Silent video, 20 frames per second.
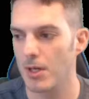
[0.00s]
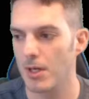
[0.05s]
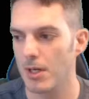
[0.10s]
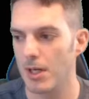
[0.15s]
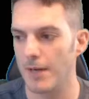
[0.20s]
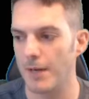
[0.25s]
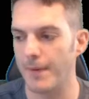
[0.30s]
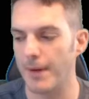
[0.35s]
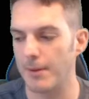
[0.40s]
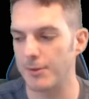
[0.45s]

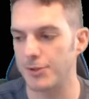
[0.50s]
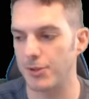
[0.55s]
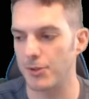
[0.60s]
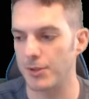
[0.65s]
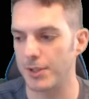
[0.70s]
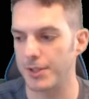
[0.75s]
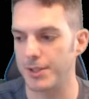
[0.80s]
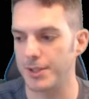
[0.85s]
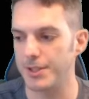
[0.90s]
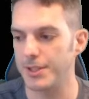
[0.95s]
If I was to
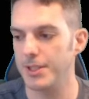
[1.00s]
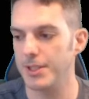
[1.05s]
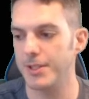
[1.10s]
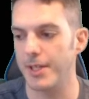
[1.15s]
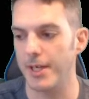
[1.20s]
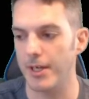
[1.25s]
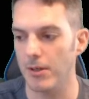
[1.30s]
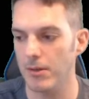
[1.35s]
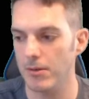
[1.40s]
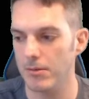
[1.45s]
look at the
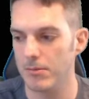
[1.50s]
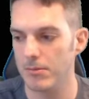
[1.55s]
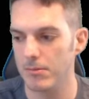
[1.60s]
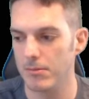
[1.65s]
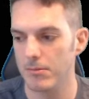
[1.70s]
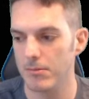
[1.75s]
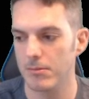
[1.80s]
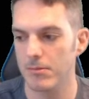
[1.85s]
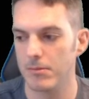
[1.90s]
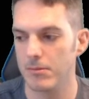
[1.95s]
detail,
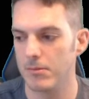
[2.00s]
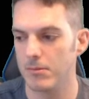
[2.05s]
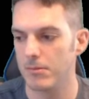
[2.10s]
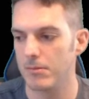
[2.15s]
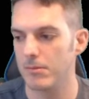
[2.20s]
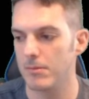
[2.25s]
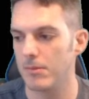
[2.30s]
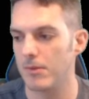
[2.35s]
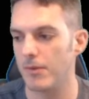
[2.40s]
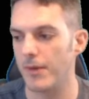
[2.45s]

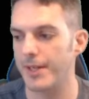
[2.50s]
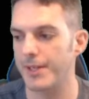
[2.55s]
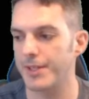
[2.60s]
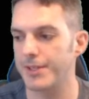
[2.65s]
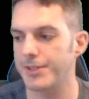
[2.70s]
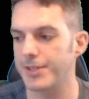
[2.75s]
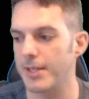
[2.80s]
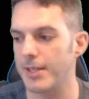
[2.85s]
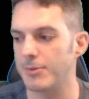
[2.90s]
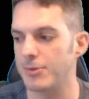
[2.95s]
a lot of the
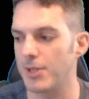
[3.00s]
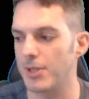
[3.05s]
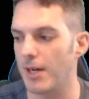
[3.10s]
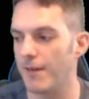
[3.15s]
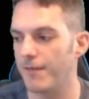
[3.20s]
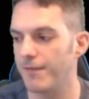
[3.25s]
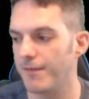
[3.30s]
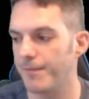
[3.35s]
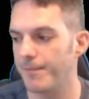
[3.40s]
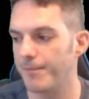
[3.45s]
same
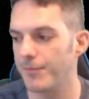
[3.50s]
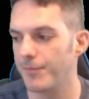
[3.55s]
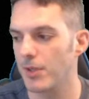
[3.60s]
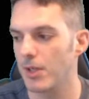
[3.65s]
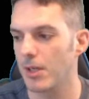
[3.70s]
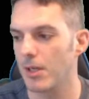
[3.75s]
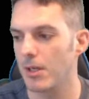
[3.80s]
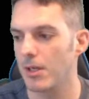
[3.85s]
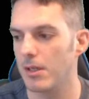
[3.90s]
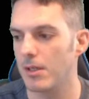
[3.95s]
stuff.
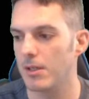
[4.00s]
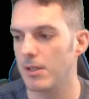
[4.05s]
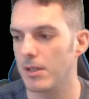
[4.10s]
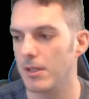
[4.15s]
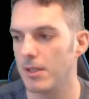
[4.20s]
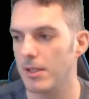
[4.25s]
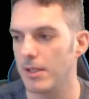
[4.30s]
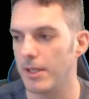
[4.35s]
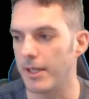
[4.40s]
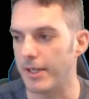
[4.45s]

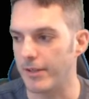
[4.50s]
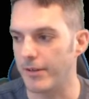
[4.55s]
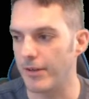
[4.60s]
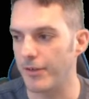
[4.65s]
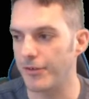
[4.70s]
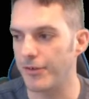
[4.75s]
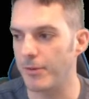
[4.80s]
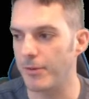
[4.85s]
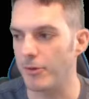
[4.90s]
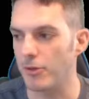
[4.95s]
It
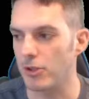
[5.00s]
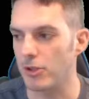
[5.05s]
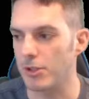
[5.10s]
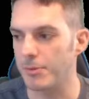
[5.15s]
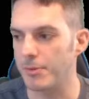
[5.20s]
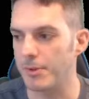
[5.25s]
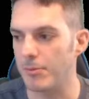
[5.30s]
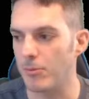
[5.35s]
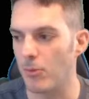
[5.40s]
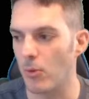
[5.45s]
does give you a little
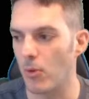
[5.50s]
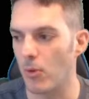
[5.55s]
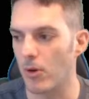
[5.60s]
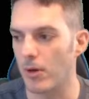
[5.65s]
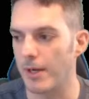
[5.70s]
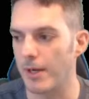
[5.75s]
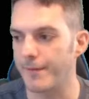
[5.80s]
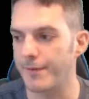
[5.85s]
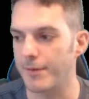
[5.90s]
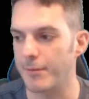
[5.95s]
bit
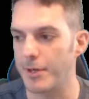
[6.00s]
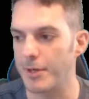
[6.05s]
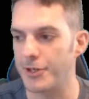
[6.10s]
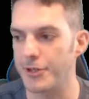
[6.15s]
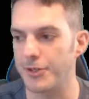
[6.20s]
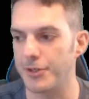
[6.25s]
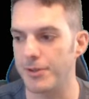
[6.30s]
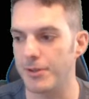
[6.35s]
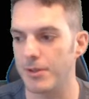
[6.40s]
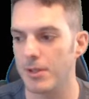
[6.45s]
more
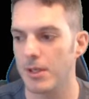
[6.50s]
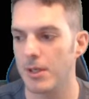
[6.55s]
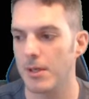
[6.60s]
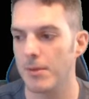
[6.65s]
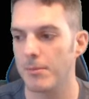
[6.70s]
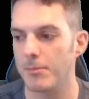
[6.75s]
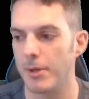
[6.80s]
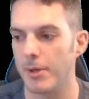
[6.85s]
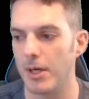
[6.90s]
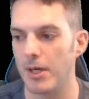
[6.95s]
information,
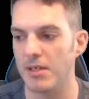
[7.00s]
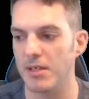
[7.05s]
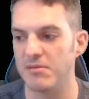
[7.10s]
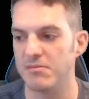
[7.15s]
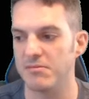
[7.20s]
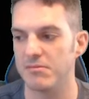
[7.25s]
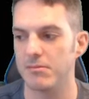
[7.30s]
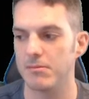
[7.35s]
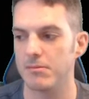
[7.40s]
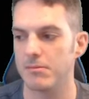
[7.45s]
but
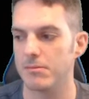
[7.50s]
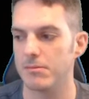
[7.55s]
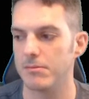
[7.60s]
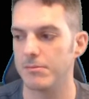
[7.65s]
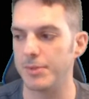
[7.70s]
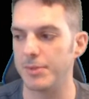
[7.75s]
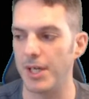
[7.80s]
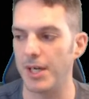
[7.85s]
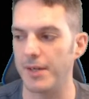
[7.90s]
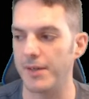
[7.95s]

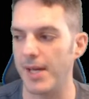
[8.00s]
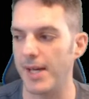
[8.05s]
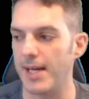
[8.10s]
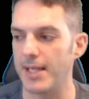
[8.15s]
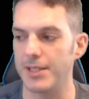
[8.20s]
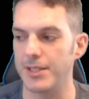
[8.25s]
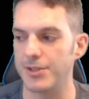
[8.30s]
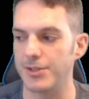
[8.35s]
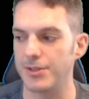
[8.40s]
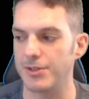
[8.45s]
beyond that,
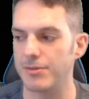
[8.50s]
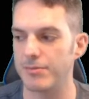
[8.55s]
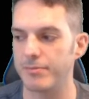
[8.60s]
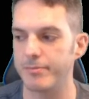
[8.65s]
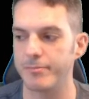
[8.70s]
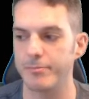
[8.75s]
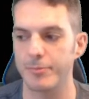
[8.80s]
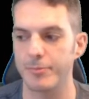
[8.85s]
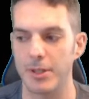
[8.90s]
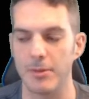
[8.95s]
it's just
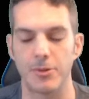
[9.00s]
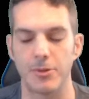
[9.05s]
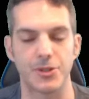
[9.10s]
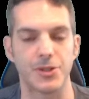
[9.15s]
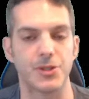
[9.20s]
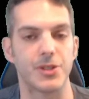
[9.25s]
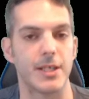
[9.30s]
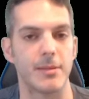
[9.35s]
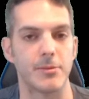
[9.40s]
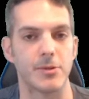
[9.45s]
pretty much the
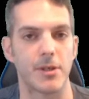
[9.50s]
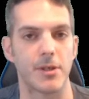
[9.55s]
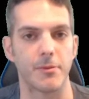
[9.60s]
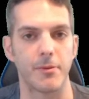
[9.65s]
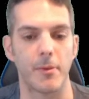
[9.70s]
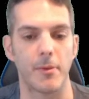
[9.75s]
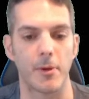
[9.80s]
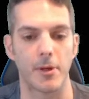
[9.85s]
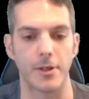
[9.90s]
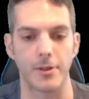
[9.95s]
same stuff
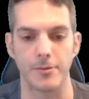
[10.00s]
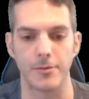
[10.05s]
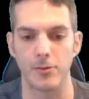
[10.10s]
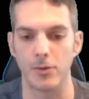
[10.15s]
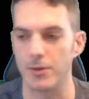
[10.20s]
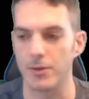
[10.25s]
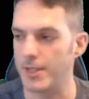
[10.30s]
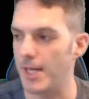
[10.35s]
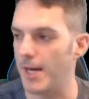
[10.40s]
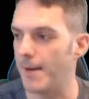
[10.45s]
we've already
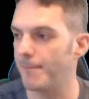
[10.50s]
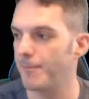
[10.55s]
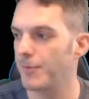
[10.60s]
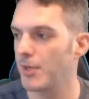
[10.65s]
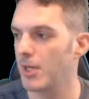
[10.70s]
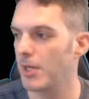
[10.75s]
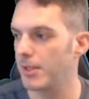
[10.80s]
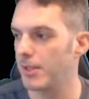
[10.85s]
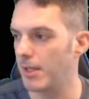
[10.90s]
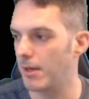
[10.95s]
looked at.
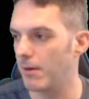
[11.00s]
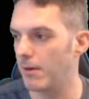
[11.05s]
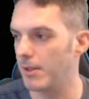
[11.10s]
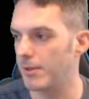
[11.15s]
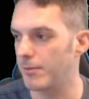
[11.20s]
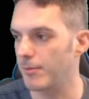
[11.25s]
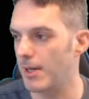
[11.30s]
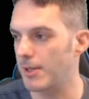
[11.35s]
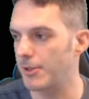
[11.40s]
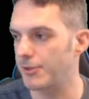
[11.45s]
Now
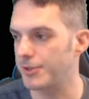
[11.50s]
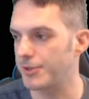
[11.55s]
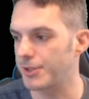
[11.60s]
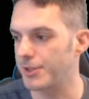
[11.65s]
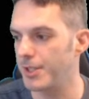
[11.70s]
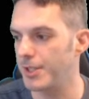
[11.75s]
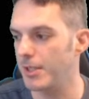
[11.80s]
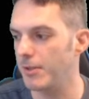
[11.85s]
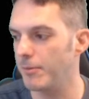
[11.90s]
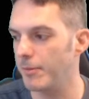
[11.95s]
on router
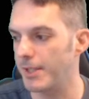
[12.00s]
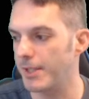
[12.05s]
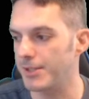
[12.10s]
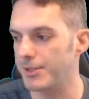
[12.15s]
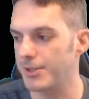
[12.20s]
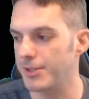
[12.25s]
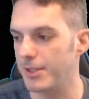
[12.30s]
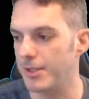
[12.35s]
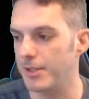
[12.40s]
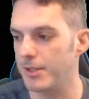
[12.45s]
16, we can
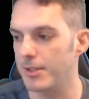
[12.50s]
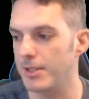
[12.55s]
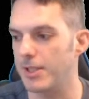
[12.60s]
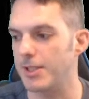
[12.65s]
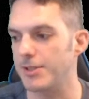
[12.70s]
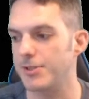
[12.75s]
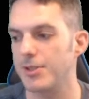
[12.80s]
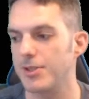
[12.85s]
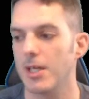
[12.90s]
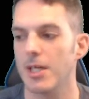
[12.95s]
see
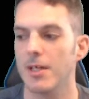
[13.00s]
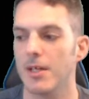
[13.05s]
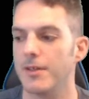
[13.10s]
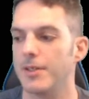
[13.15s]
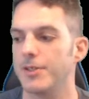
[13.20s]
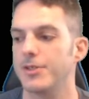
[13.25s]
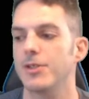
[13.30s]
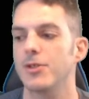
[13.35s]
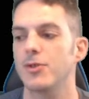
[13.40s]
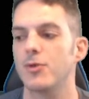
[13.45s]
this.
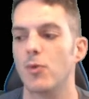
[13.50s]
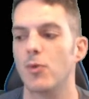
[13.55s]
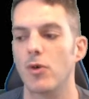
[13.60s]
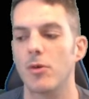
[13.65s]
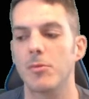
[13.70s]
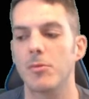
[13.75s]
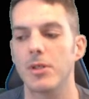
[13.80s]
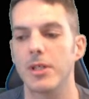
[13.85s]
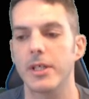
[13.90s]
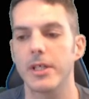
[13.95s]
This is
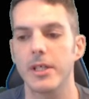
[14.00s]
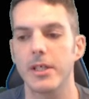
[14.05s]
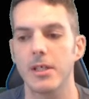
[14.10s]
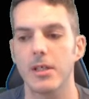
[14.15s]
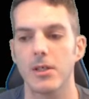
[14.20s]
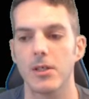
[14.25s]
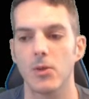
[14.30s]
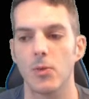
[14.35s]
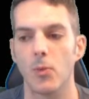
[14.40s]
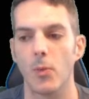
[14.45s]
normally
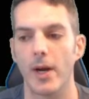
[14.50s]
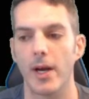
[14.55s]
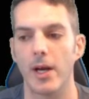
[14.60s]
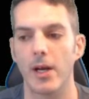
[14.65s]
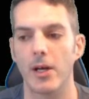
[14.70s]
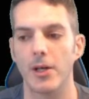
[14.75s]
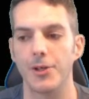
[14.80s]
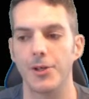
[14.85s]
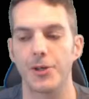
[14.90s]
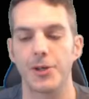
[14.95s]

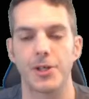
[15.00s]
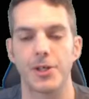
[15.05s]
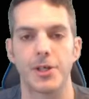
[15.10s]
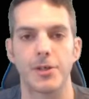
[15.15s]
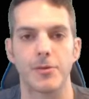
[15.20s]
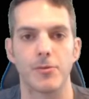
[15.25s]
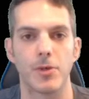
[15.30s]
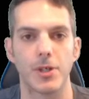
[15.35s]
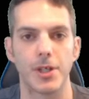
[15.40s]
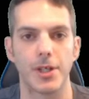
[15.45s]
where you're going to
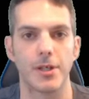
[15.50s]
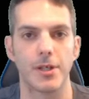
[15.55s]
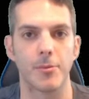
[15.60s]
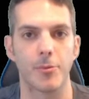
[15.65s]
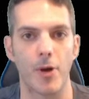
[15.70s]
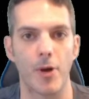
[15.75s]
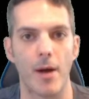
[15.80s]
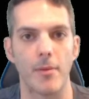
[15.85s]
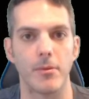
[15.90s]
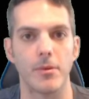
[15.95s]
run into
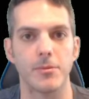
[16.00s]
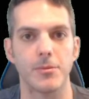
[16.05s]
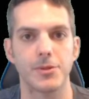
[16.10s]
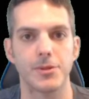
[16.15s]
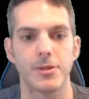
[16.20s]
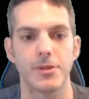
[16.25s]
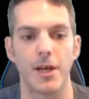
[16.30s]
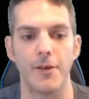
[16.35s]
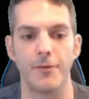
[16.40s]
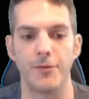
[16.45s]

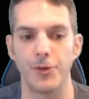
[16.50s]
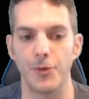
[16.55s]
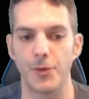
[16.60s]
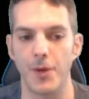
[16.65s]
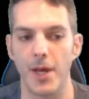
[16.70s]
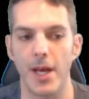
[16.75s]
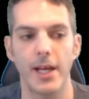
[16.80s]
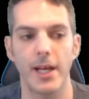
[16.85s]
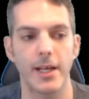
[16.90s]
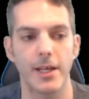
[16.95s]
problems. If you
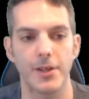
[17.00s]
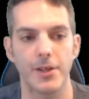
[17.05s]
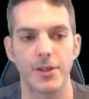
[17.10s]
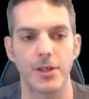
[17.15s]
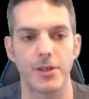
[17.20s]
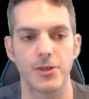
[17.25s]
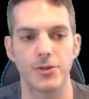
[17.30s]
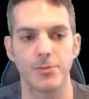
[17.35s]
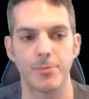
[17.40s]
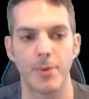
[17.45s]
can't get
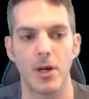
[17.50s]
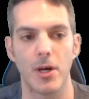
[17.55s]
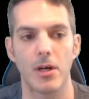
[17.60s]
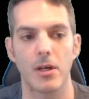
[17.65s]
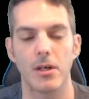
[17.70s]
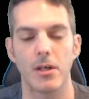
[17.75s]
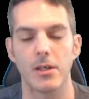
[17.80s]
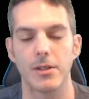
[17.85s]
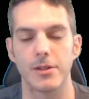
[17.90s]
the spoke